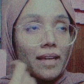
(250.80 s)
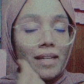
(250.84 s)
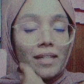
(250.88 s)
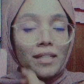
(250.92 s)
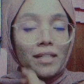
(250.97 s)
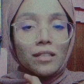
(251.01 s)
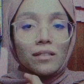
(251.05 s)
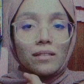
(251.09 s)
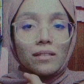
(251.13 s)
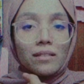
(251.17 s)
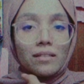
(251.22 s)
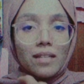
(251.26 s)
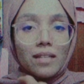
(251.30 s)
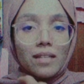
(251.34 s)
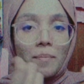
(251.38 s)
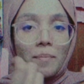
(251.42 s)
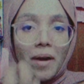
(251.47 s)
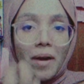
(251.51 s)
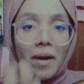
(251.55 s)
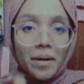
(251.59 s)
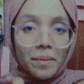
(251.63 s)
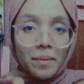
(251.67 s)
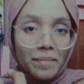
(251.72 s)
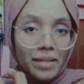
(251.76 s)
includes
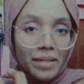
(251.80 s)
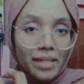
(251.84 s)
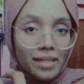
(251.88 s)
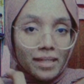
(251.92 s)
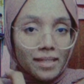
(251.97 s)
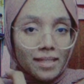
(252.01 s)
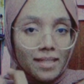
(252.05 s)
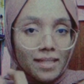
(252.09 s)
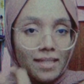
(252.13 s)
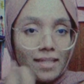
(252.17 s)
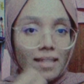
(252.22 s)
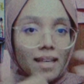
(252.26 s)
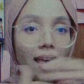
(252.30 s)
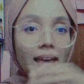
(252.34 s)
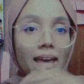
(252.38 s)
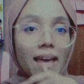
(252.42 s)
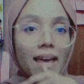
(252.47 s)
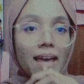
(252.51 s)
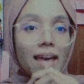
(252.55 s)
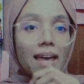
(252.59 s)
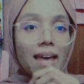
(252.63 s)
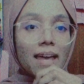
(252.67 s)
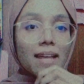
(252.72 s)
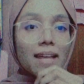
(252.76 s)
apartments
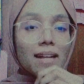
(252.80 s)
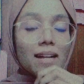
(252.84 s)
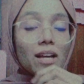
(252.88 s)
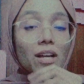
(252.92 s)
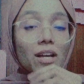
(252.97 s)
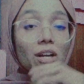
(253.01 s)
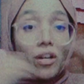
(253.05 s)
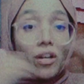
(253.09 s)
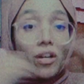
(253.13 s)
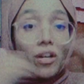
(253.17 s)
and